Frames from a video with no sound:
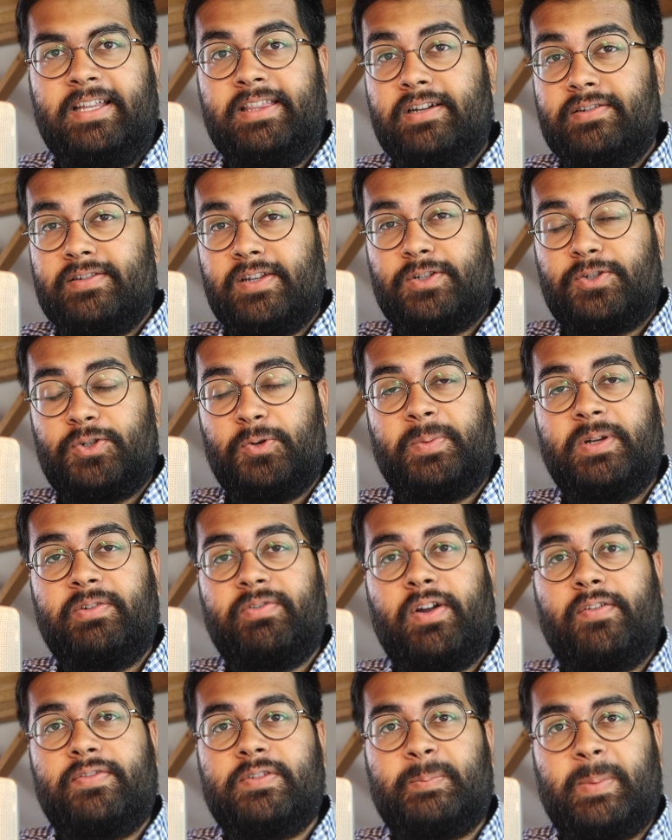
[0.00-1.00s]
And there's a stupid
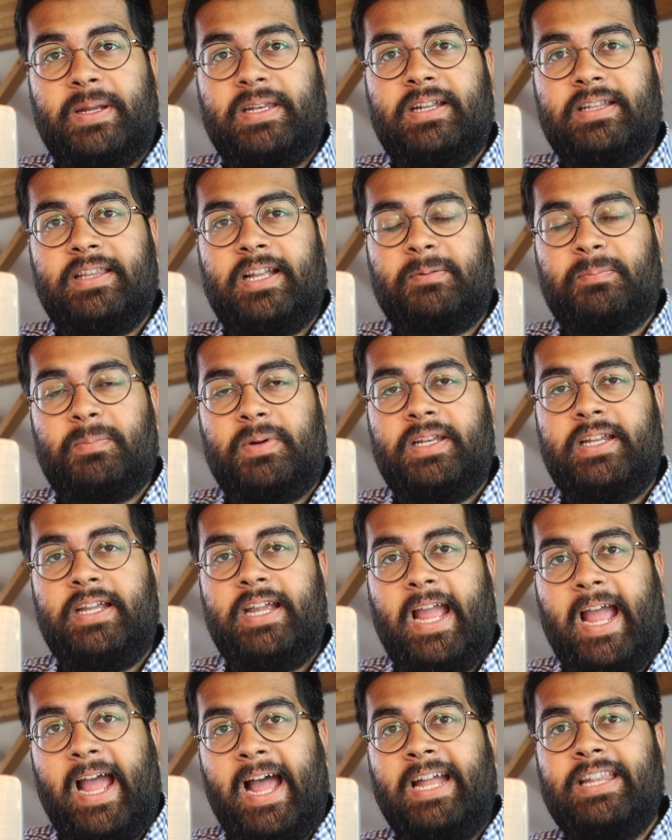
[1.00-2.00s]
way of spending that
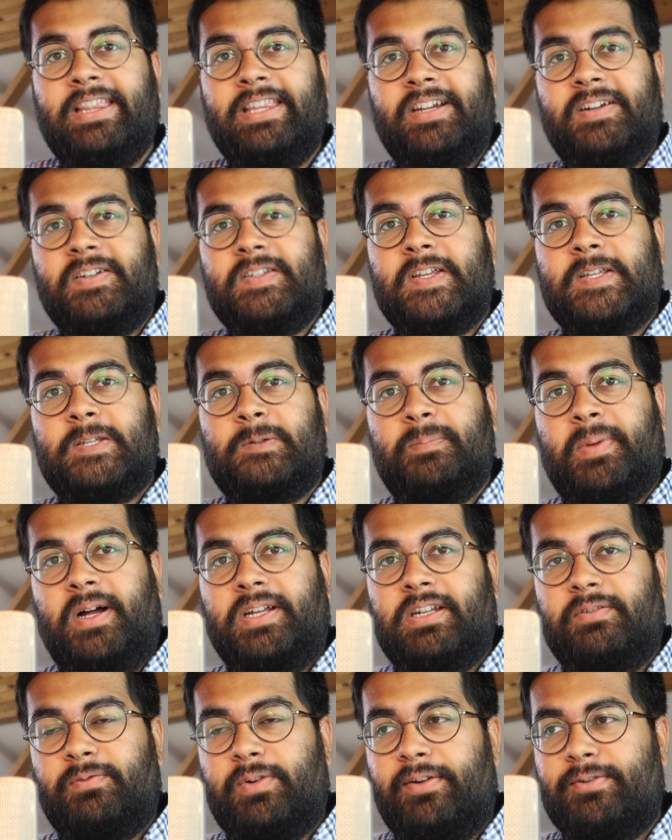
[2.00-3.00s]
money and there's a
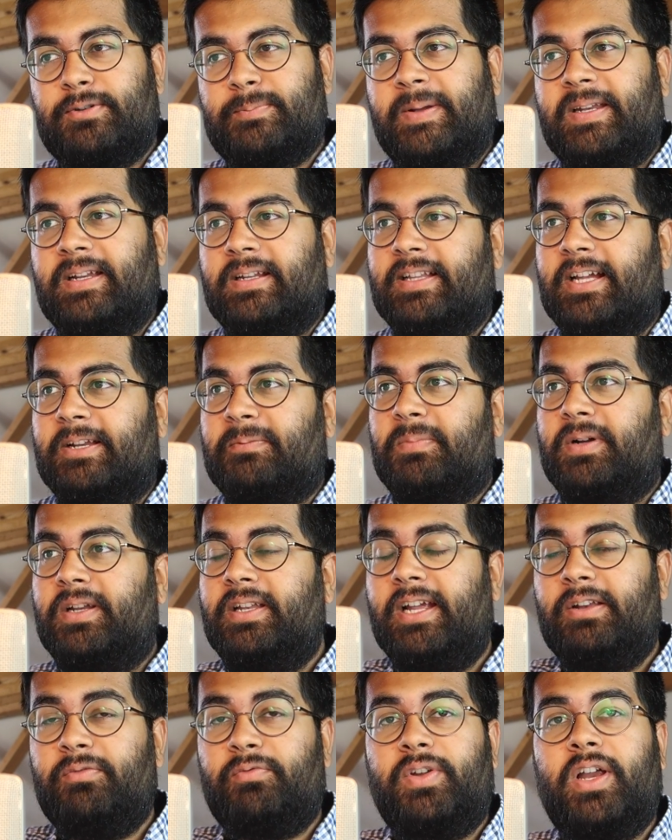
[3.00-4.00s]
smarter way of spending that
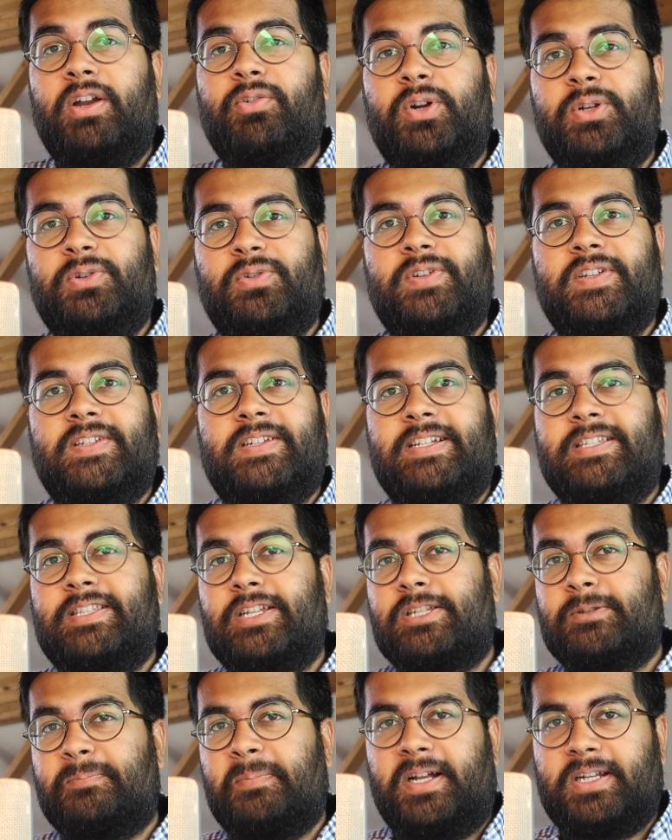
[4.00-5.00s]
money. And we are going to discuss
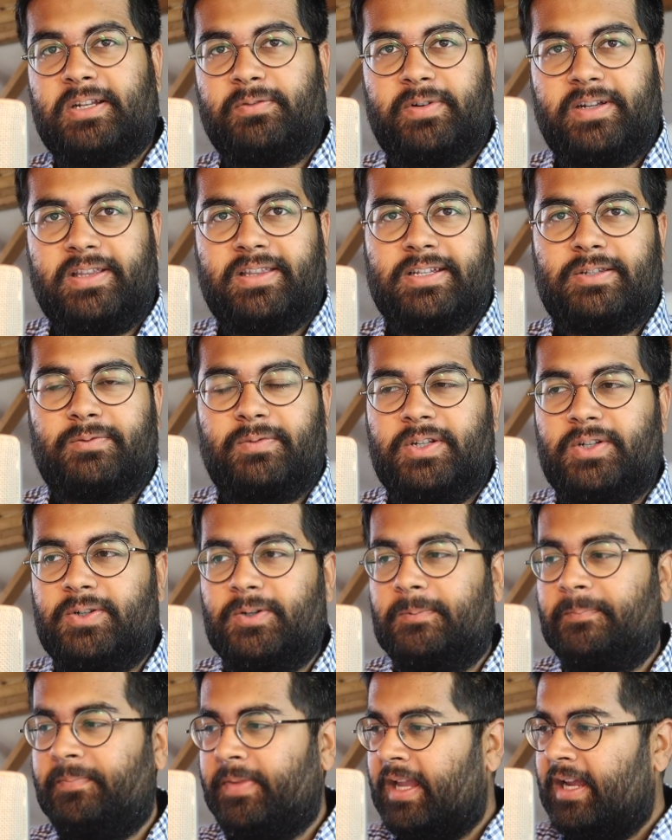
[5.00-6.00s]
the smarter way in this
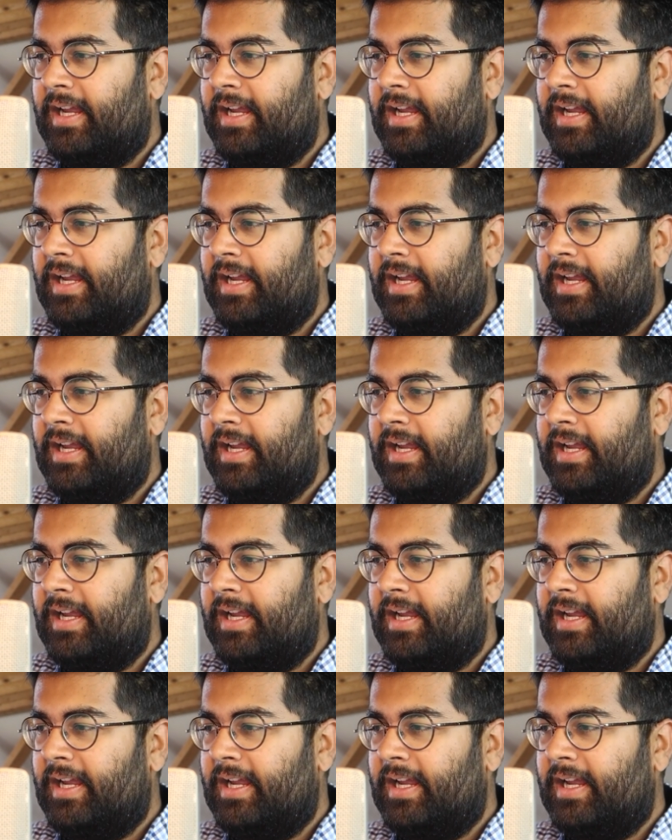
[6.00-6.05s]
video.